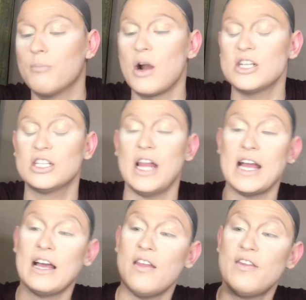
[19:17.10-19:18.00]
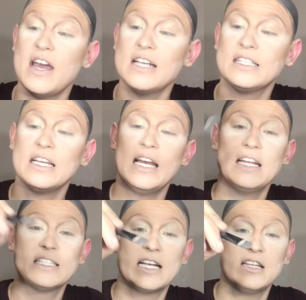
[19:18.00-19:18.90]
brush like this. It
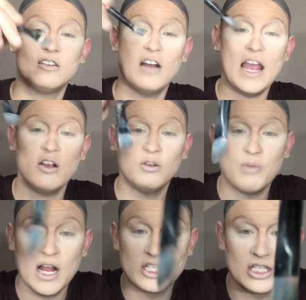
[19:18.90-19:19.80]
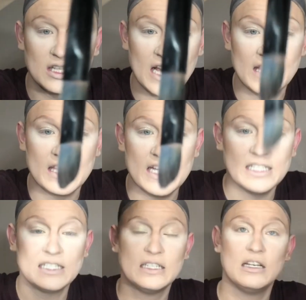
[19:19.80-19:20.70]
is like a little angled brush like
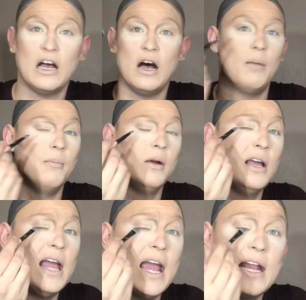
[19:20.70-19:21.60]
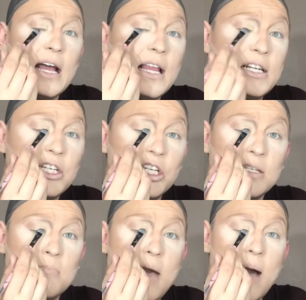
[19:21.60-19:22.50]
this. And I like to
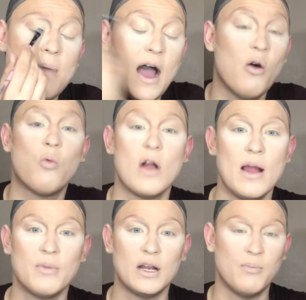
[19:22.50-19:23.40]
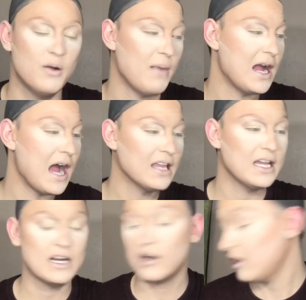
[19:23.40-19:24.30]
just map out where I'm going to put my
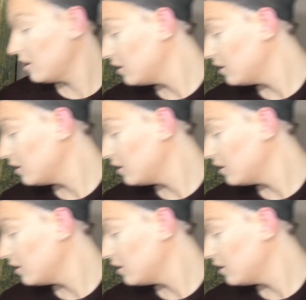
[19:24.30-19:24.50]
eyeliner.